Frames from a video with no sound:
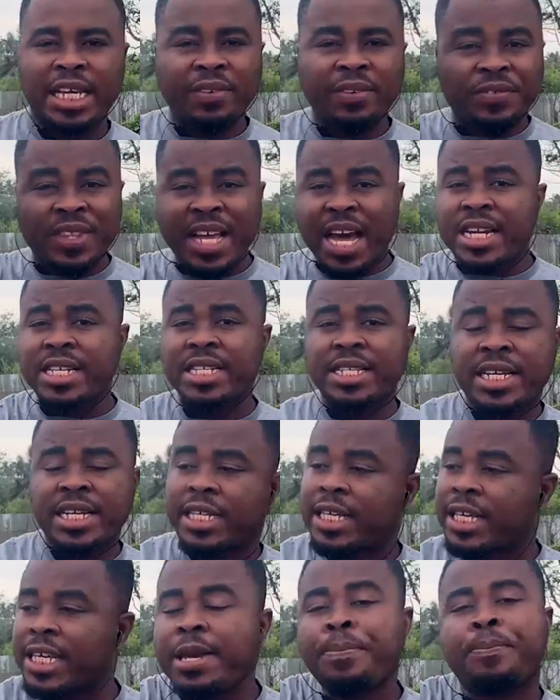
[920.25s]
If that is
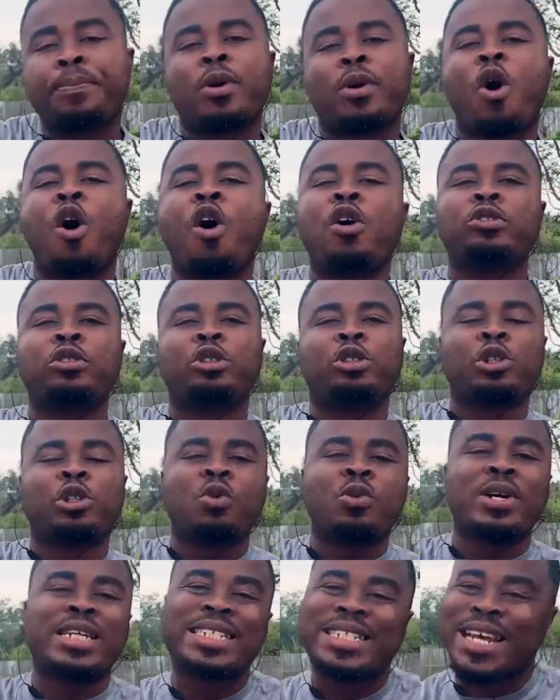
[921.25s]
it, keep on
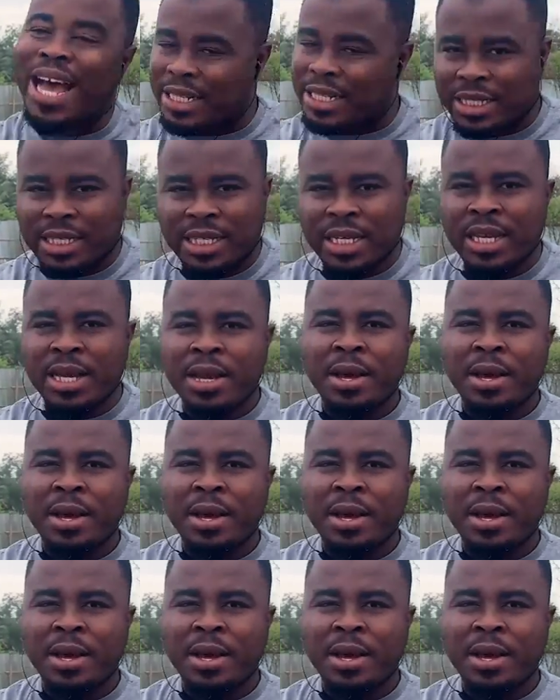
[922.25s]
doing that.